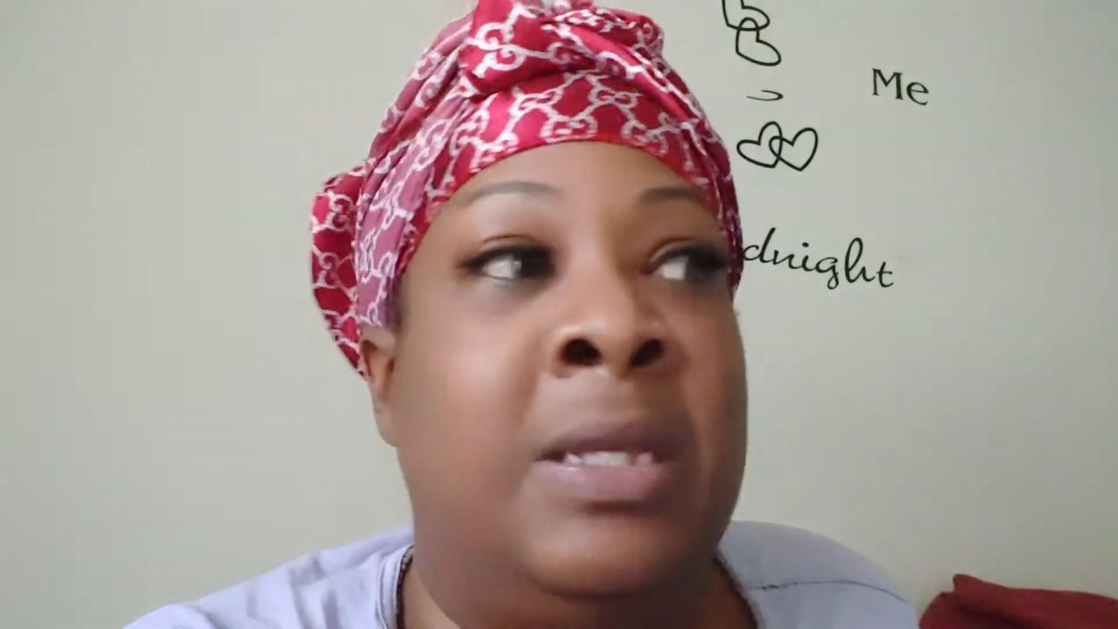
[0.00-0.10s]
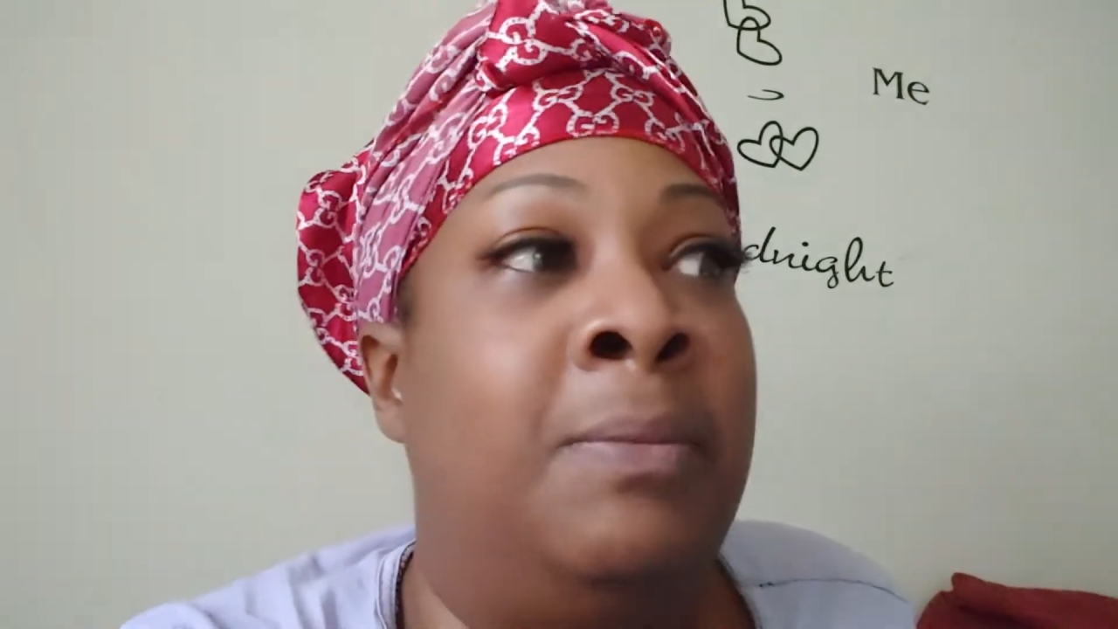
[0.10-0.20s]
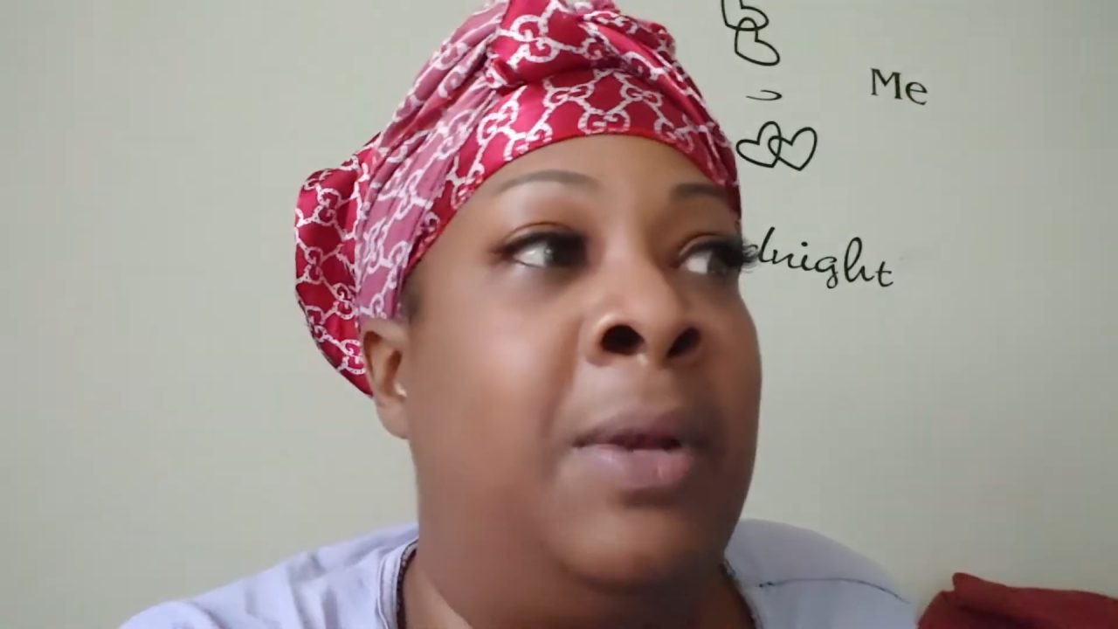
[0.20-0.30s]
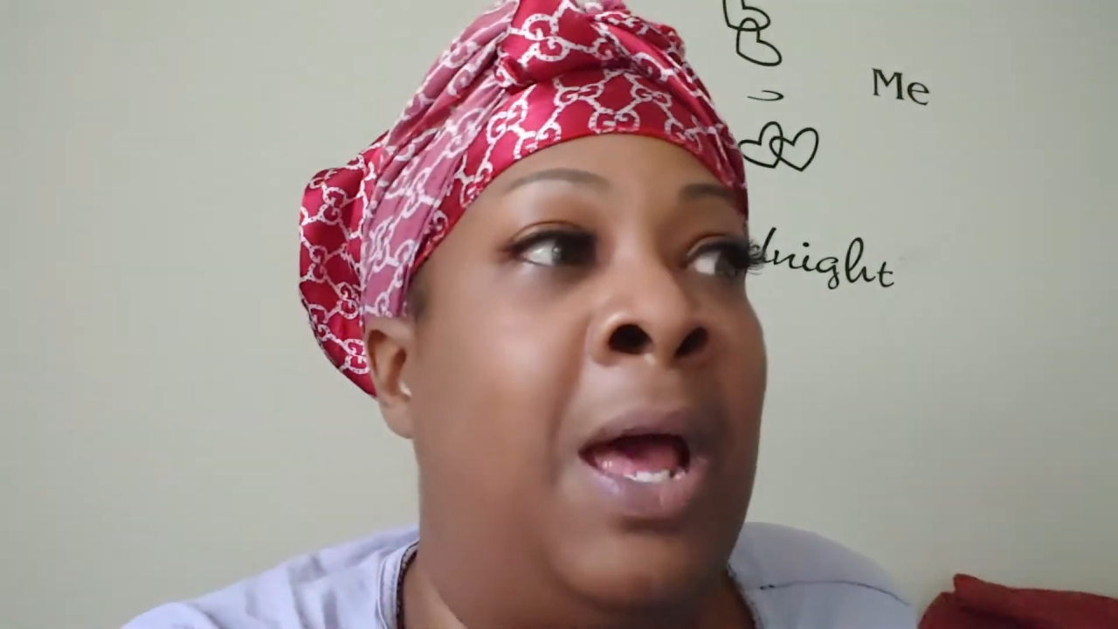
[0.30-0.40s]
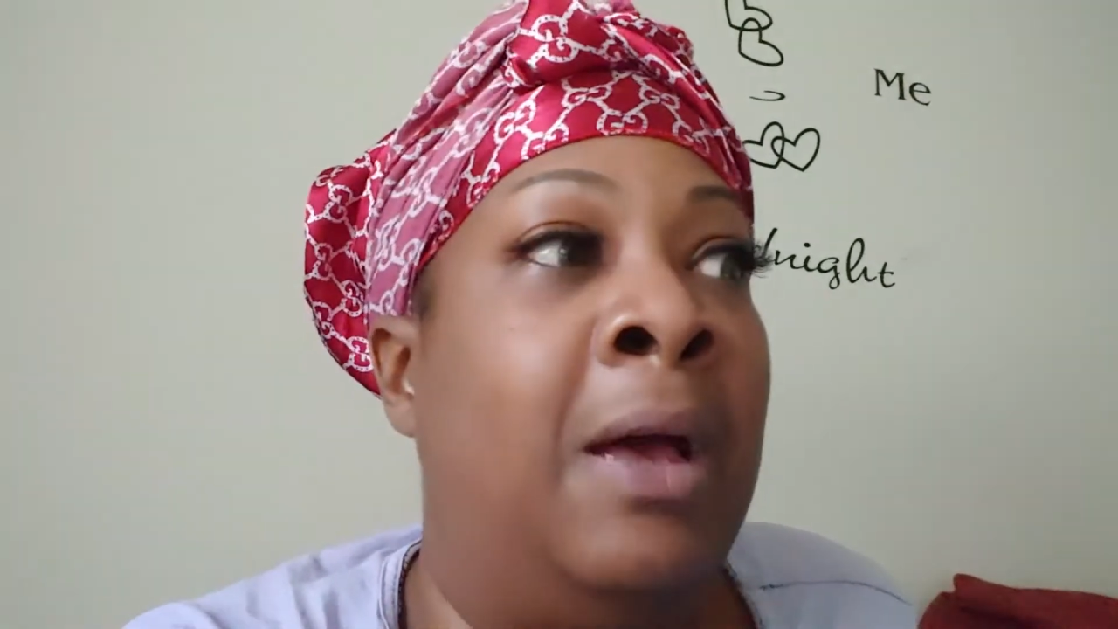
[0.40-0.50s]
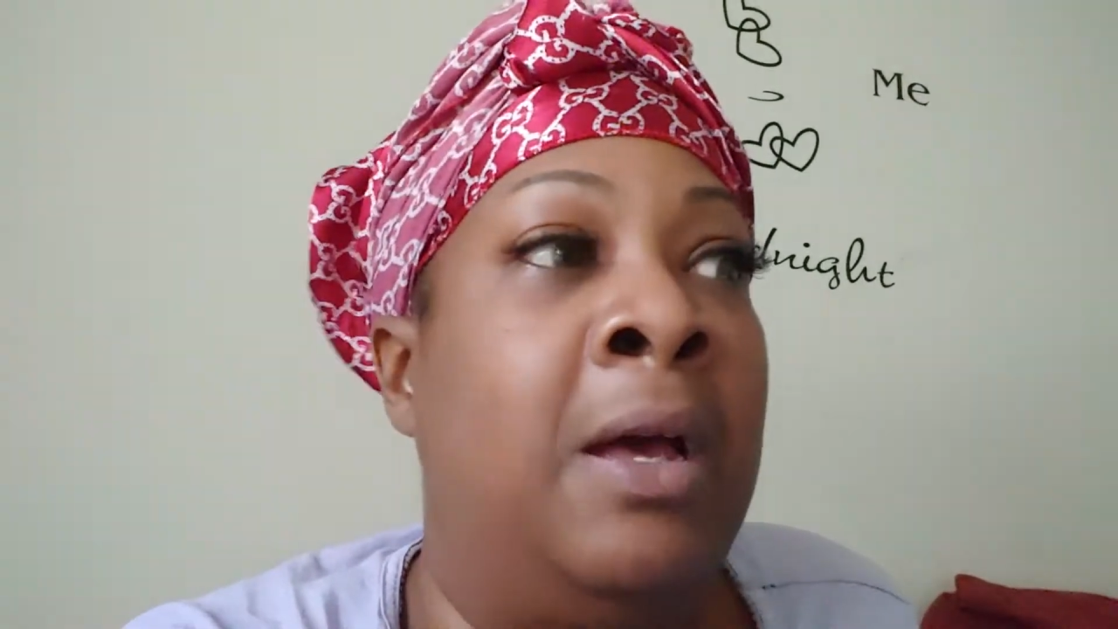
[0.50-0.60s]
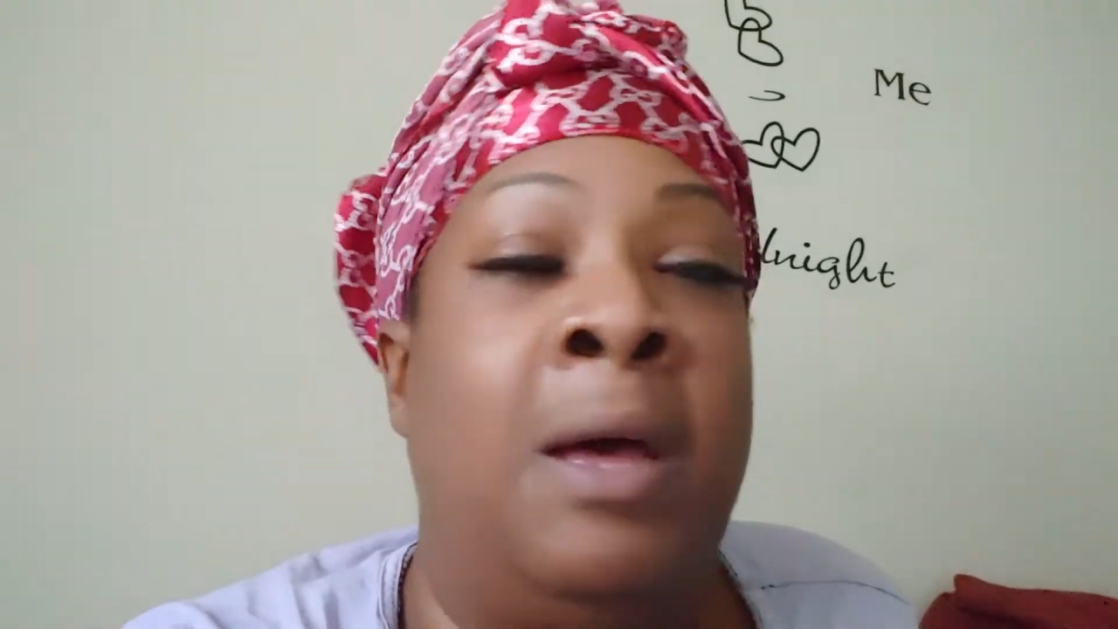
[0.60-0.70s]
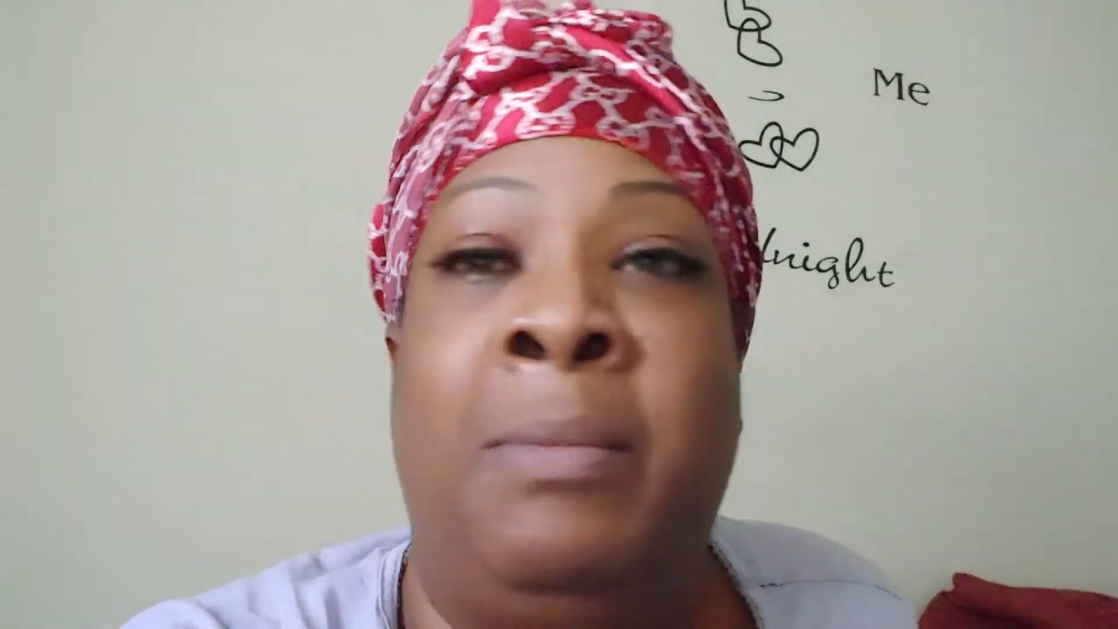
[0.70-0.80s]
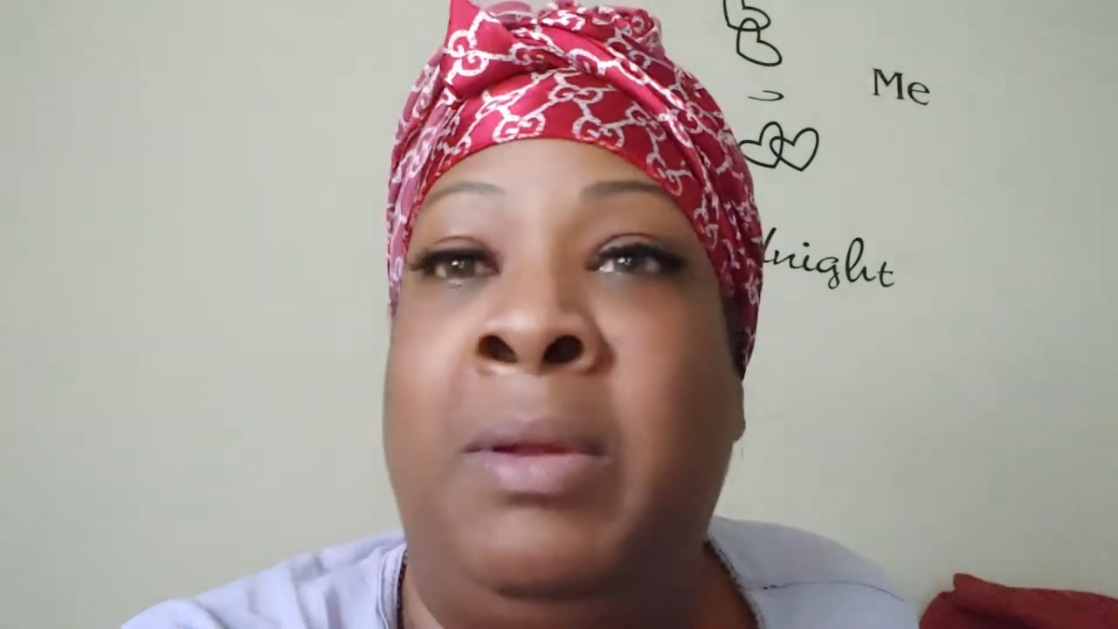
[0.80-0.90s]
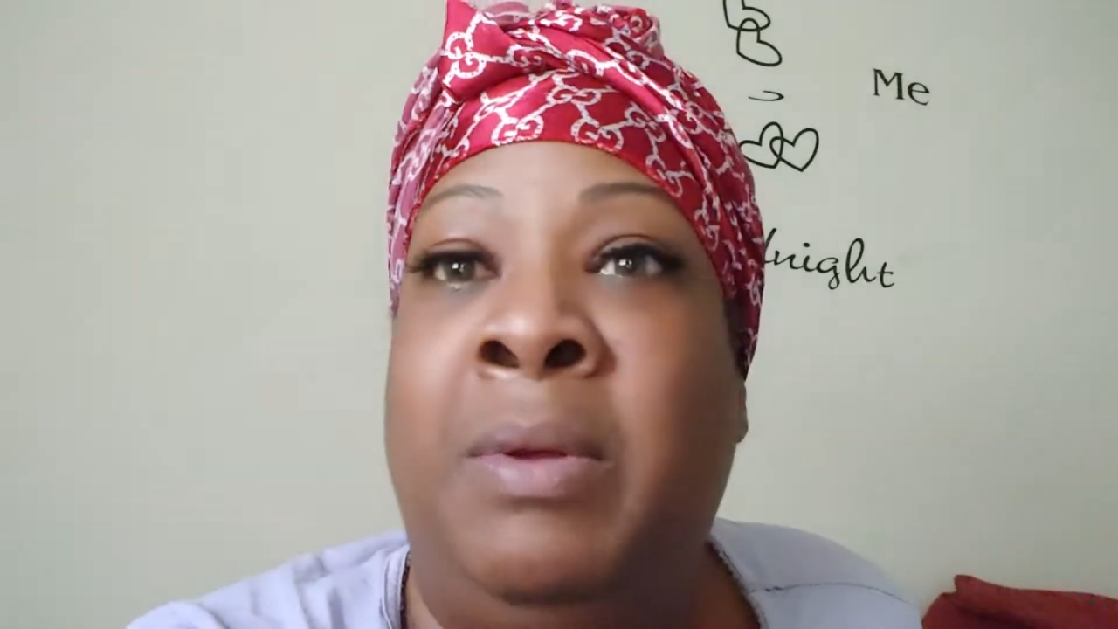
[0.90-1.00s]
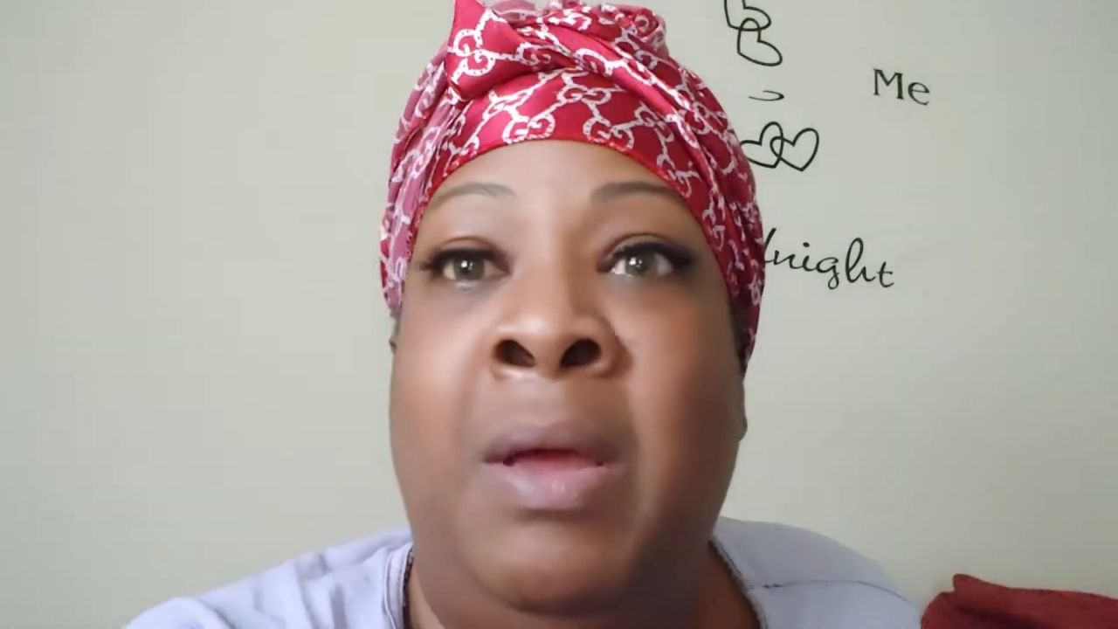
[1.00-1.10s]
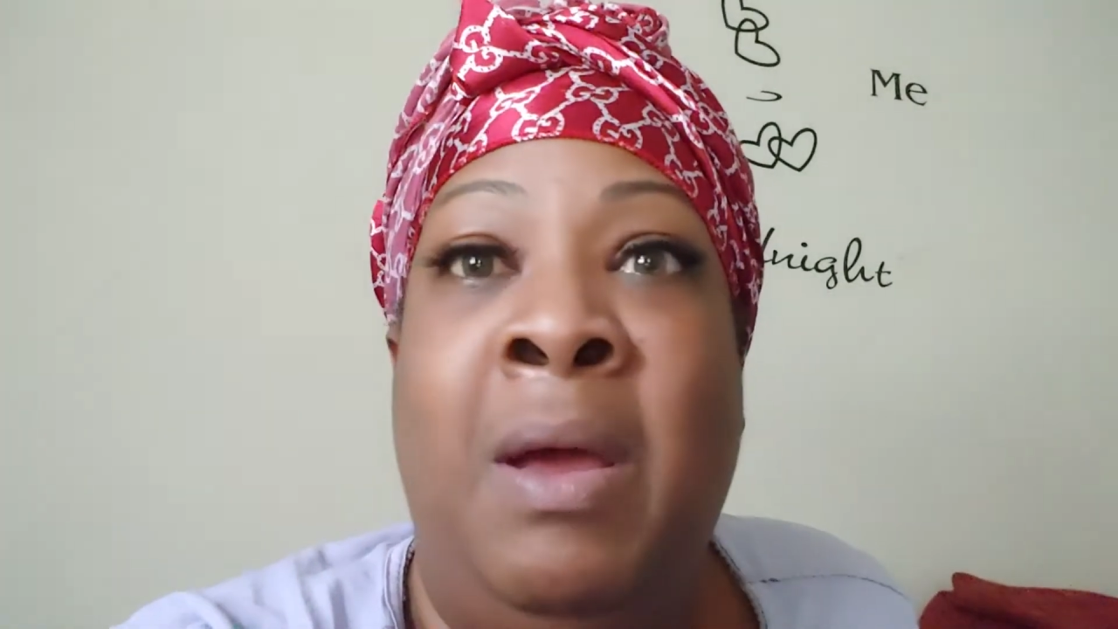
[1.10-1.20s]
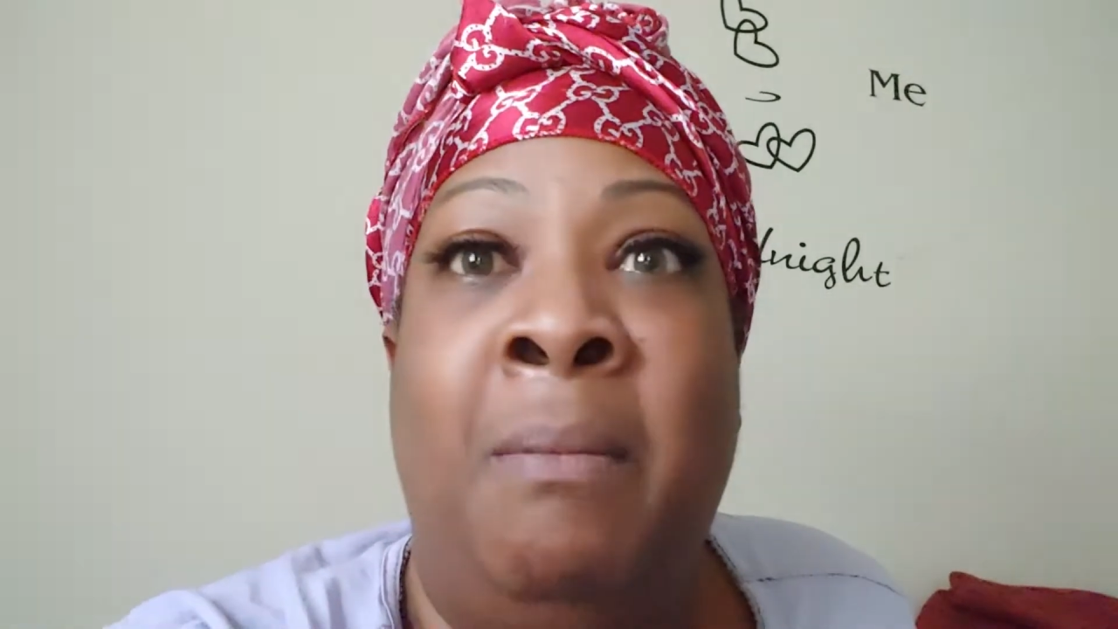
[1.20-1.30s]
some not coming,